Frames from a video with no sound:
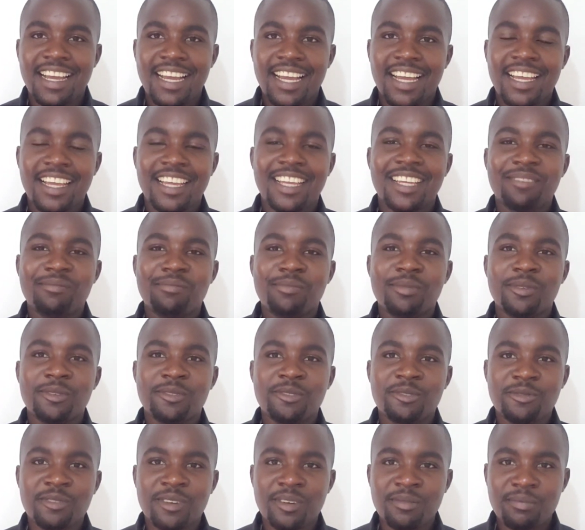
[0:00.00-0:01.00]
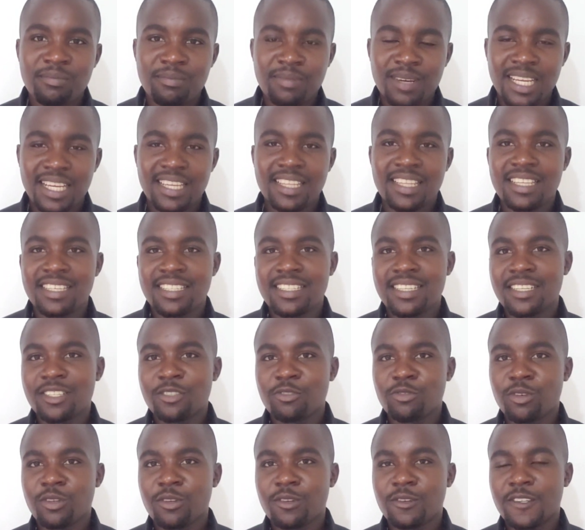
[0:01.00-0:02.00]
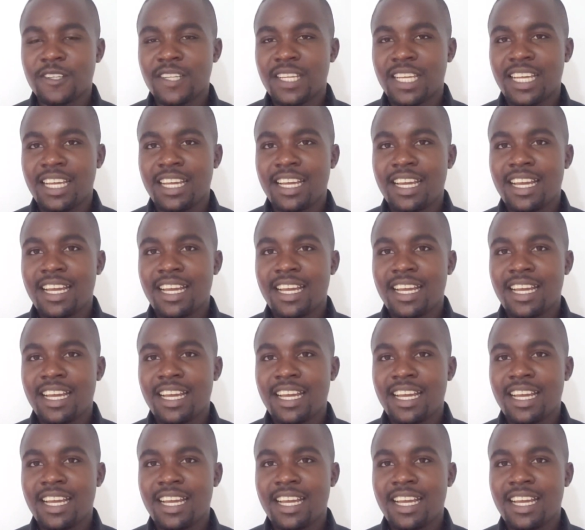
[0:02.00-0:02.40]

are able to apply this as well.